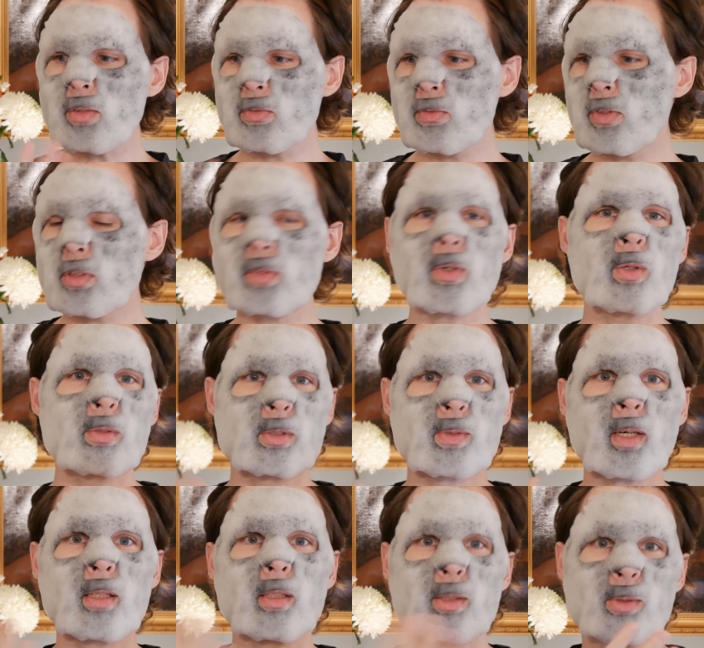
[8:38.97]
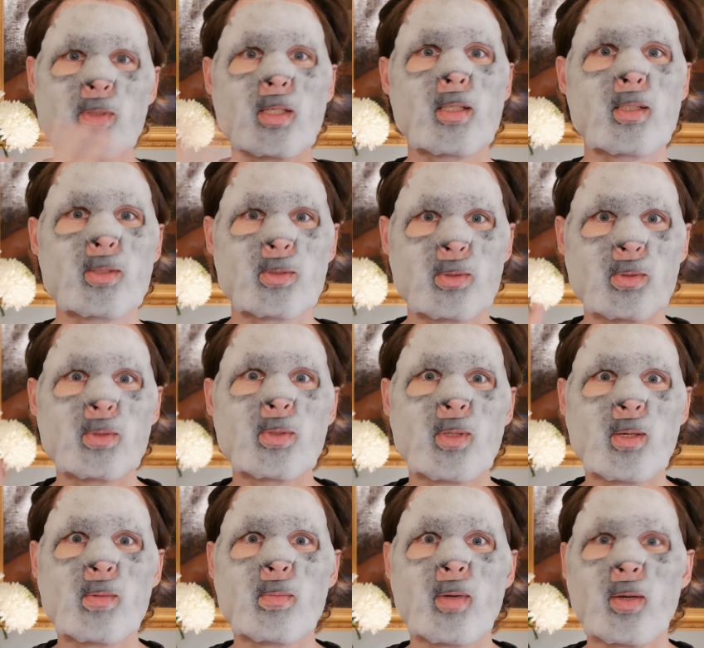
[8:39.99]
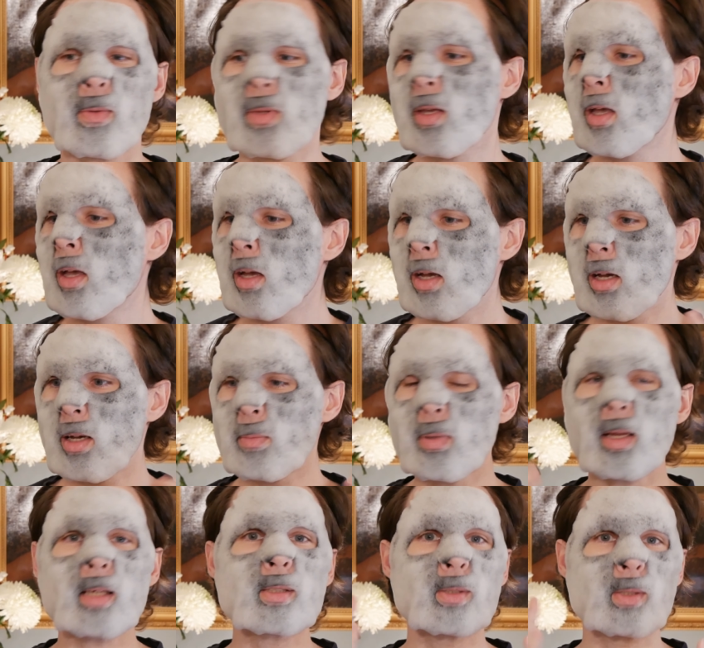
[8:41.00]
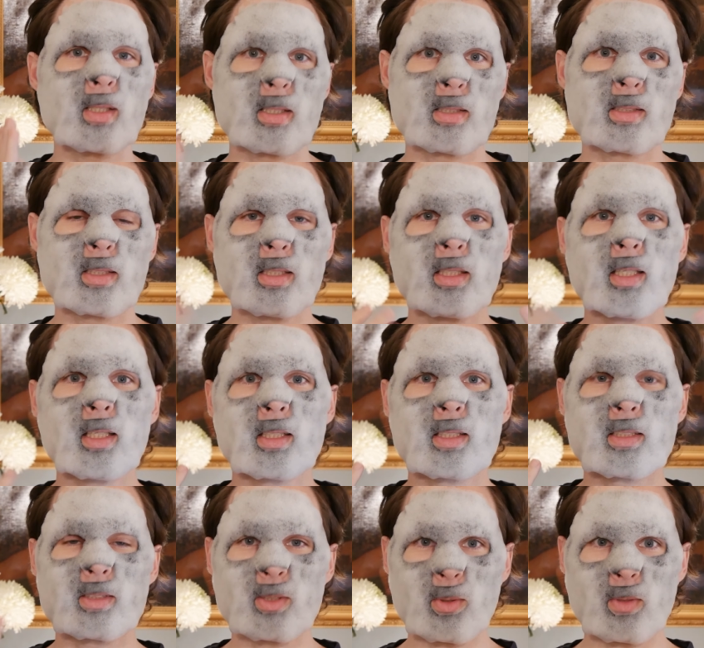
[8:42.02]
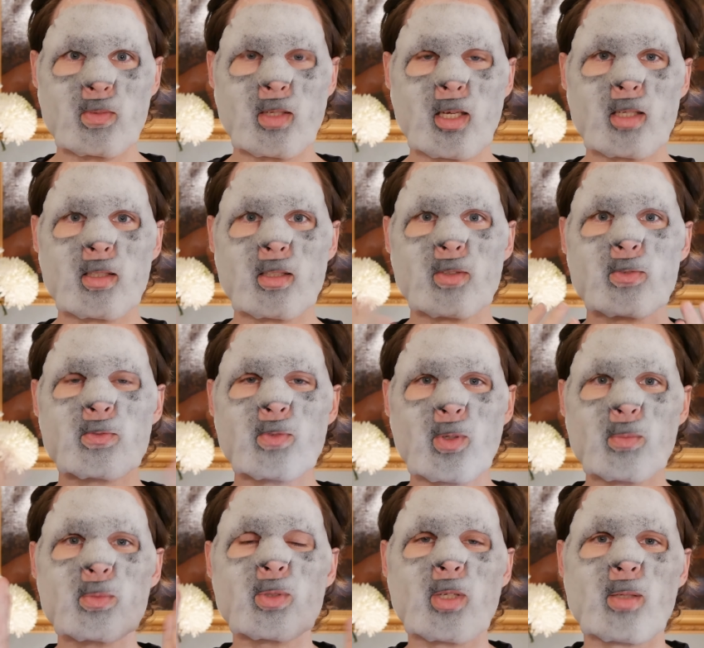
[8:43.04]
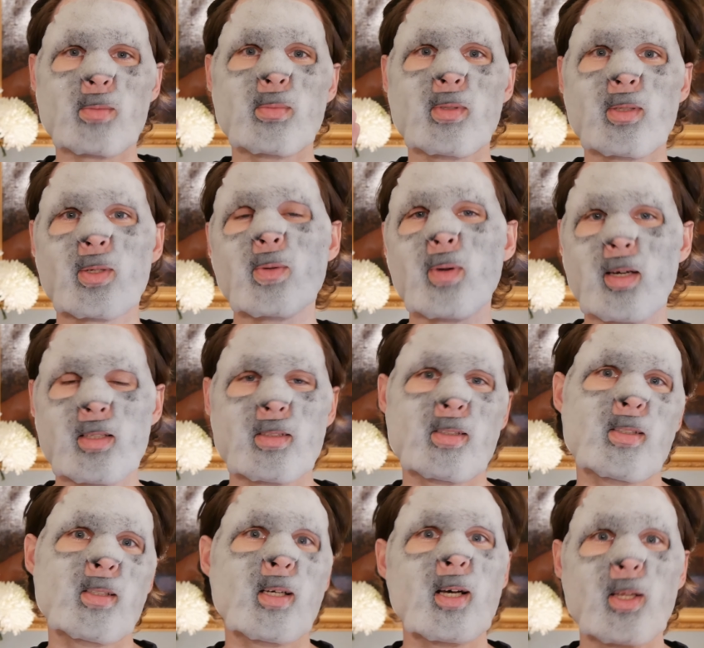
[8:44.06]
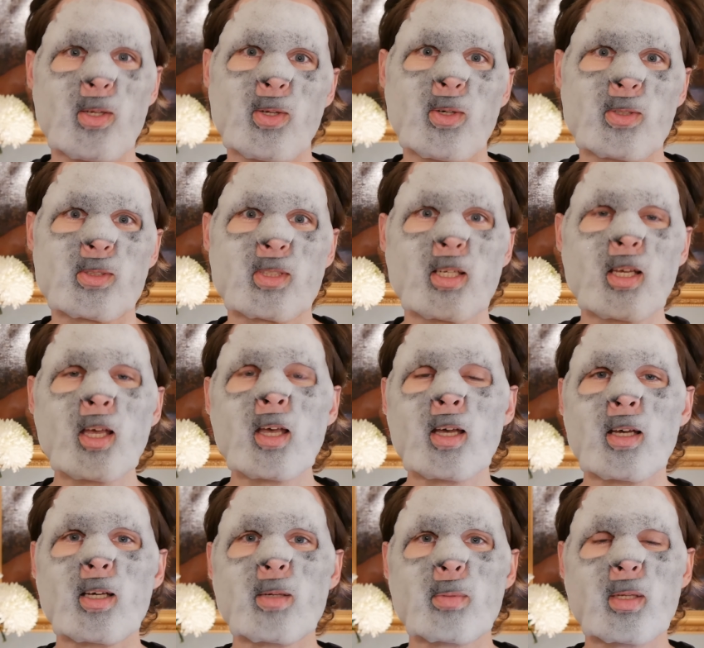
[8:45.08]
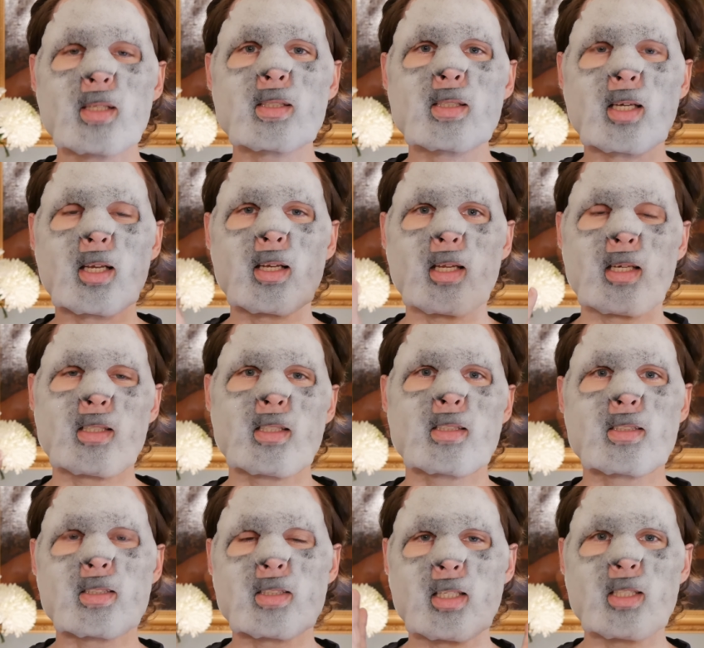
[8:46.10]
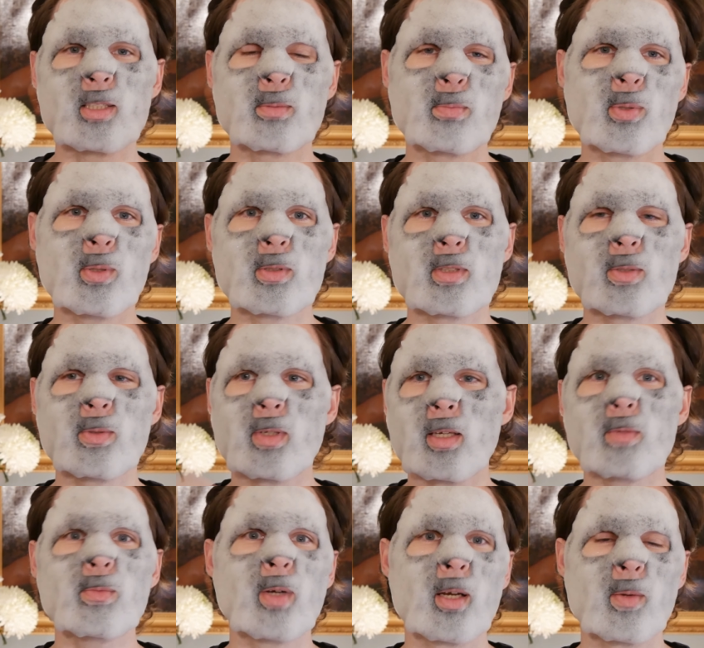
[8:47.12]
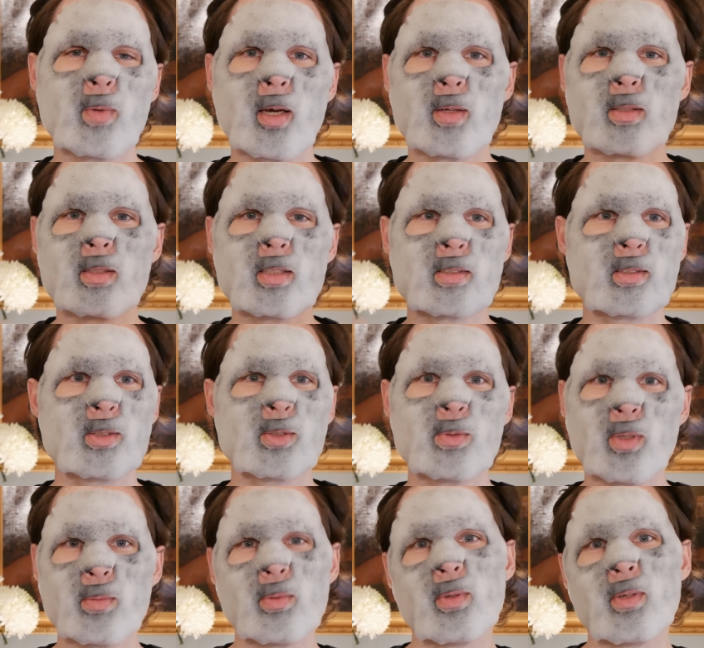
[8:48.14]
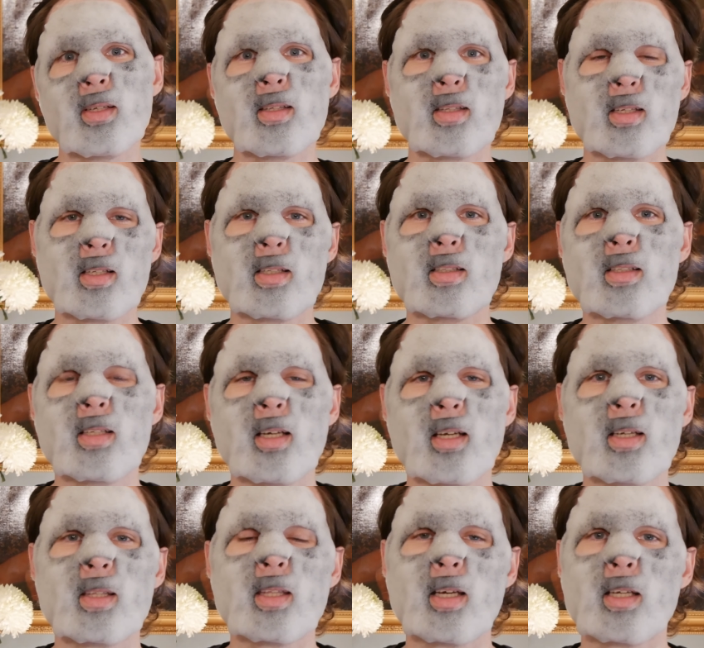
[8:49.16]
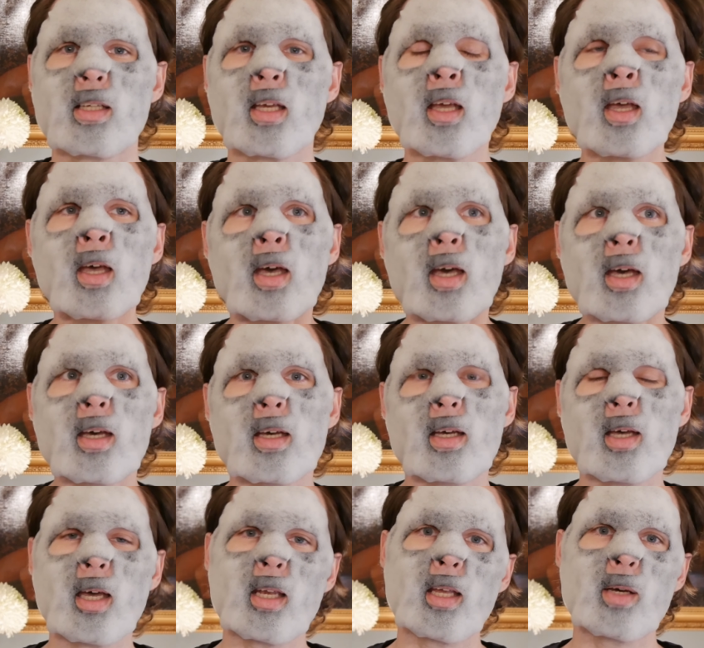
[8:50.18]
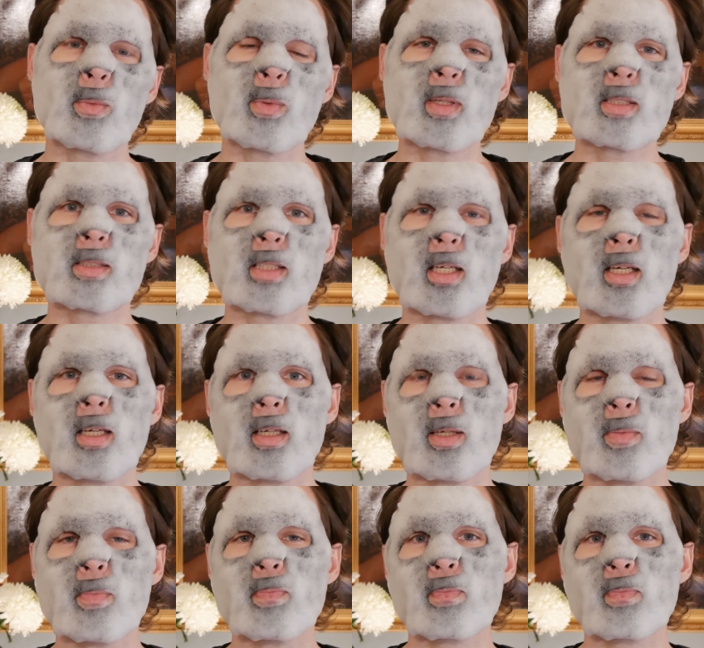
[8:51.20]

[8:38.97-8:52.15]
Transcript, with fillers: first of all, try not to get into your mouth, but as you can see, it sort of like foams up quite a lot, but it's kind of like it stays put, so you can run around, it doesn't drip or anything like that. And I will say,